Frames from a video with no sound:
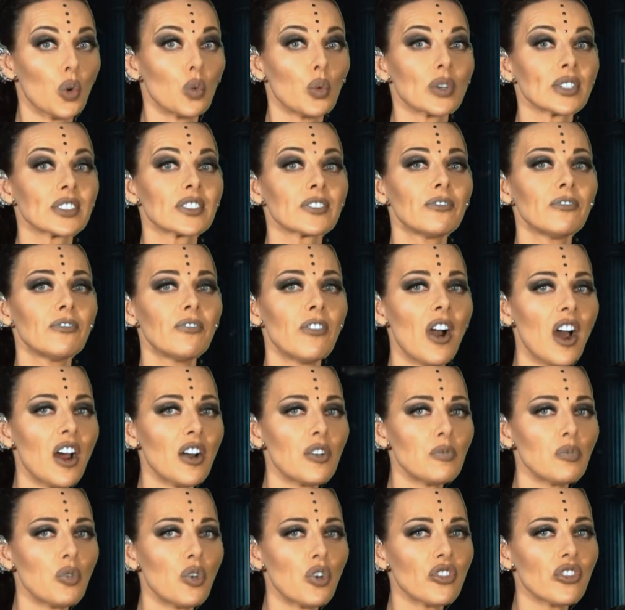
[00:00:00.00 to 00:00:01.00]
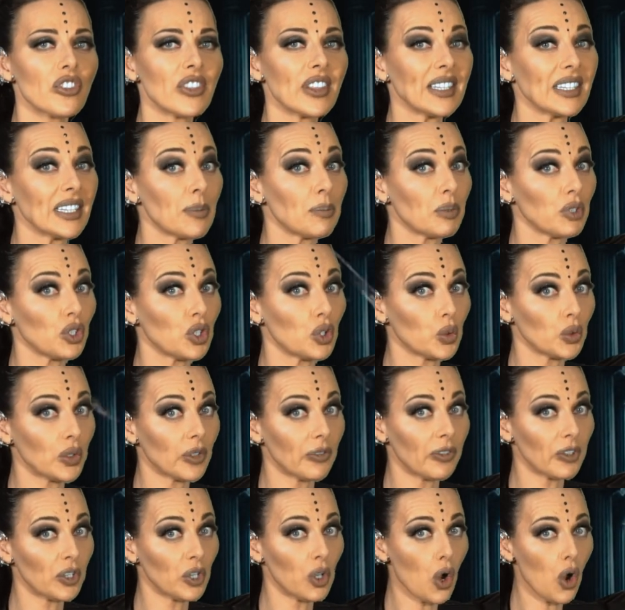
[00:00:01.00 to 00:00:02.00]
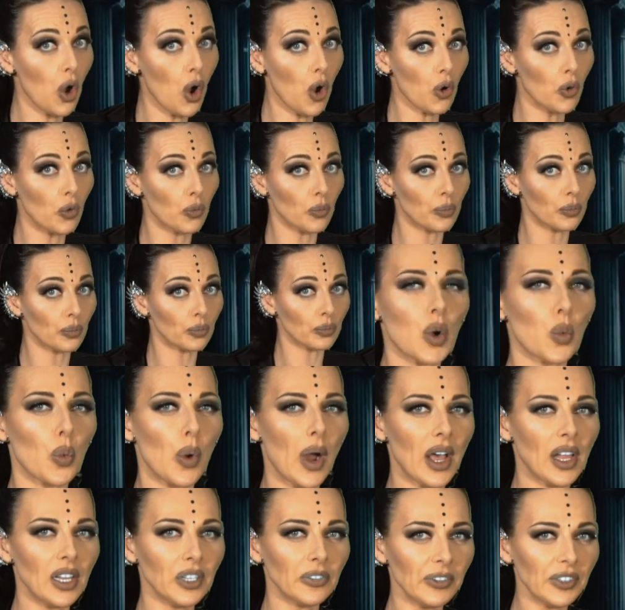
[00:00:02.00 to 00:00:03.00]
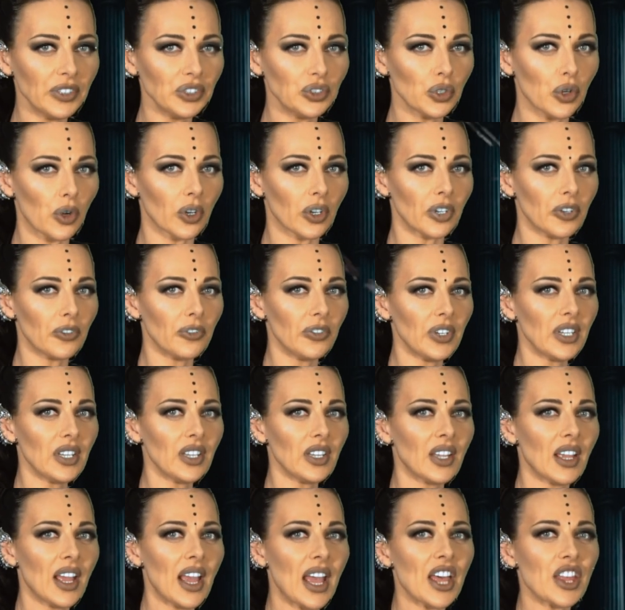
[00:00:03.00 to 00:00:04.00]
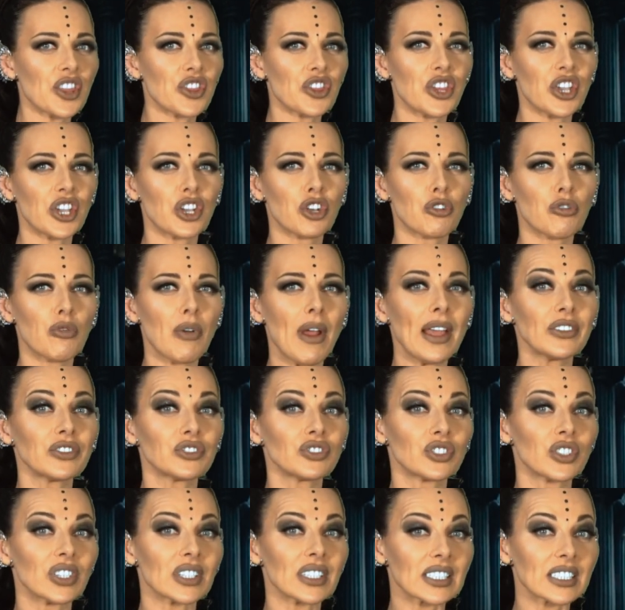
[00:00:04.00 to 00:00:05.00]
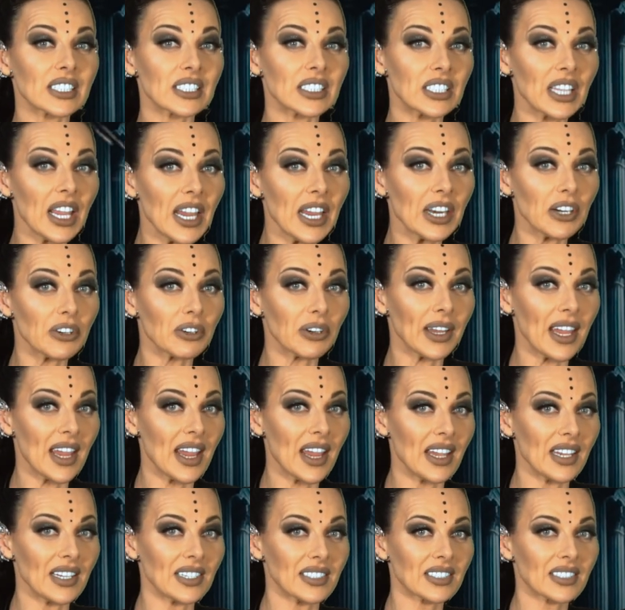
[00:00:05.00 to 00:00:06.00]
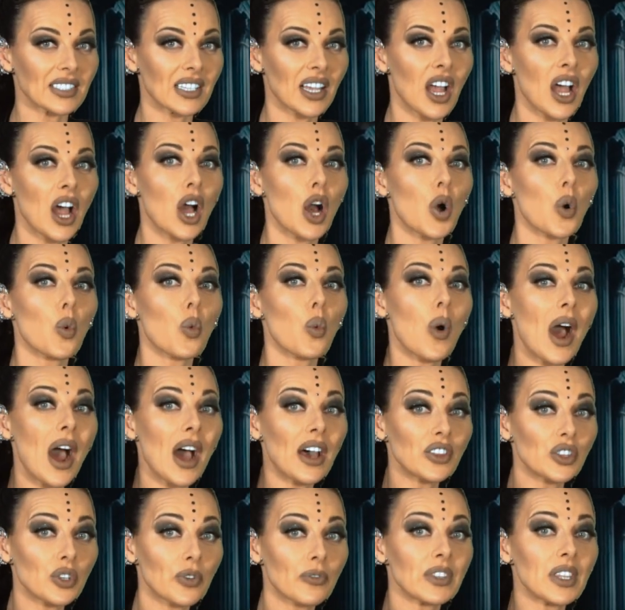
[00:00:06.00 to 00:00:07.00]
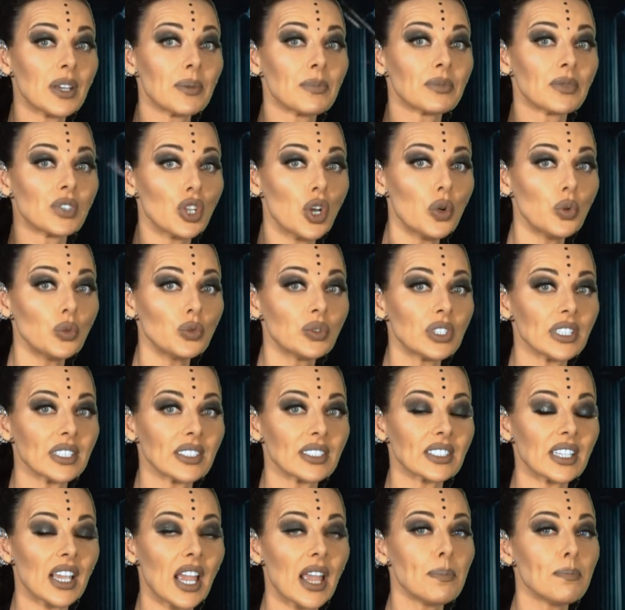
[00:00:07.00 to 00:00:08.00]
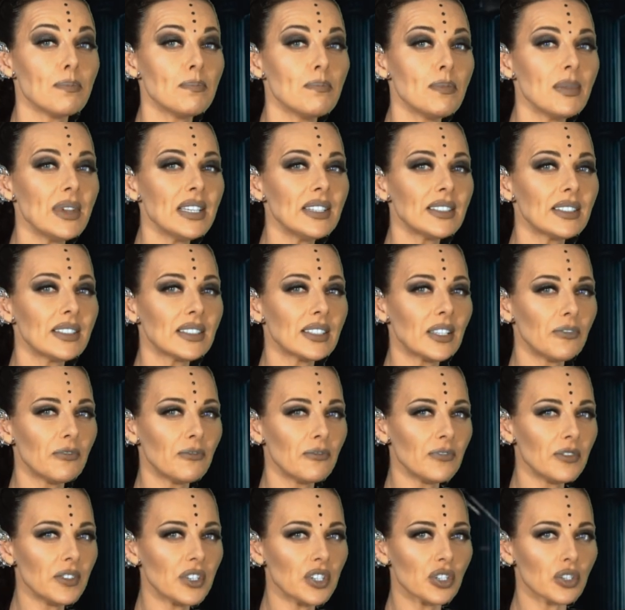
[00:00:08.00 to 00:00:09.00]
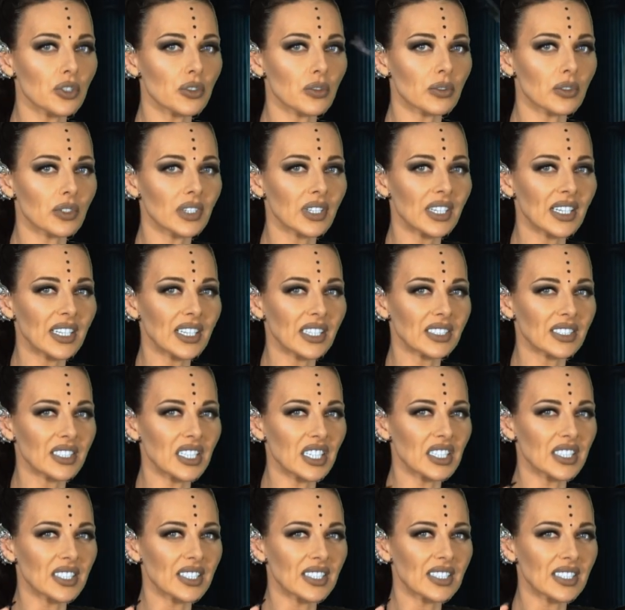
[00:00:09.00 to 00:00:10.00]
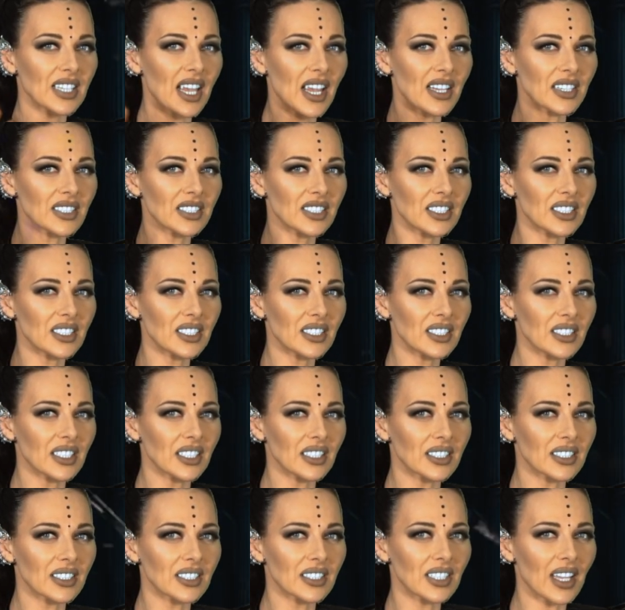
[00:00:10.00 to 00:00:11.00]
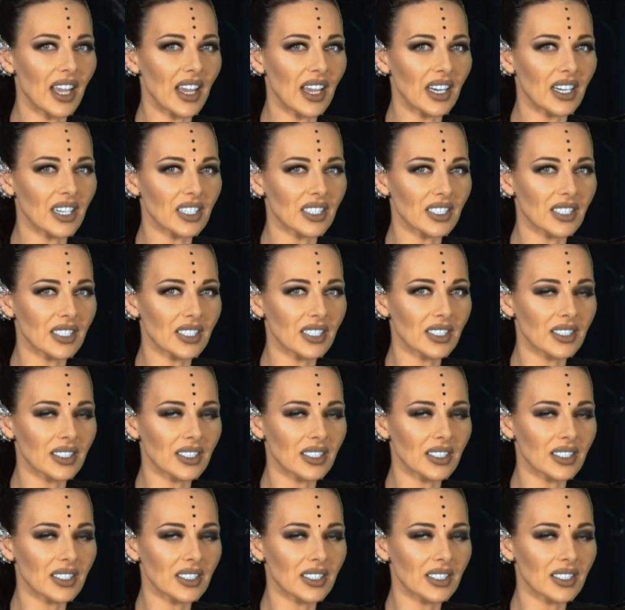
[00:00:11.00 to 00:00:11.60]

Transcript: was far more than a beautiful hall. While photographing the grand staircase, one of them noticed a misty figure descending the stairs.